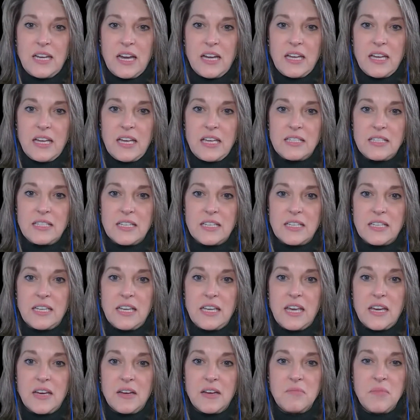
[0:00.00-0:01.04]
he said,
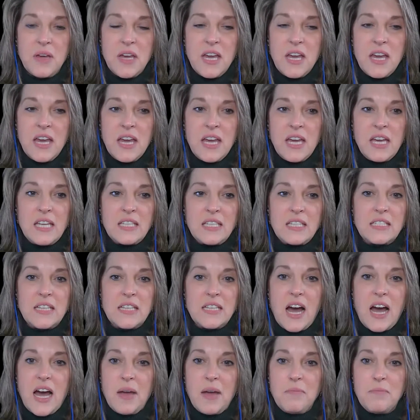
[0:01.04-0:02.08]
Kim, he says,
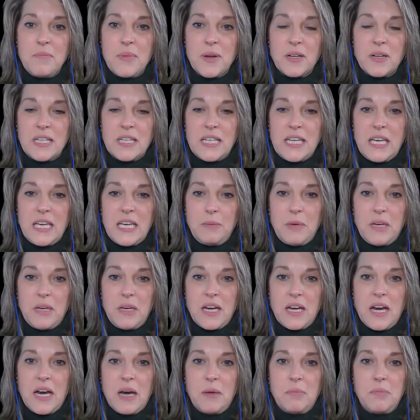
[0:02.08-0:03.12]
I'm barely keeping
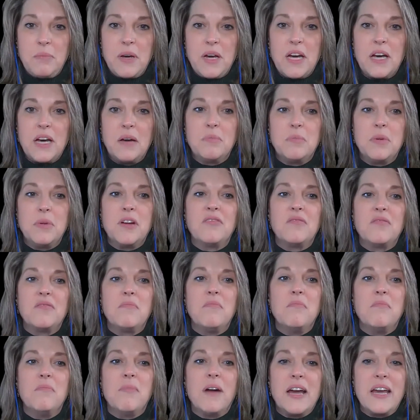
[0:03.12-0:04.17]
up above
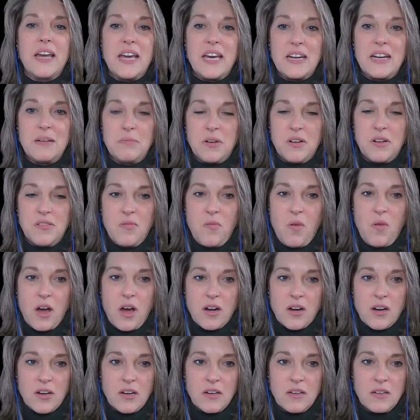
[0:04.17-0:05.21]
my head above
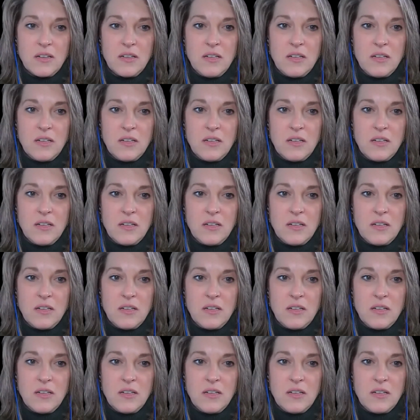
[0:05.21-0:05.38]
water.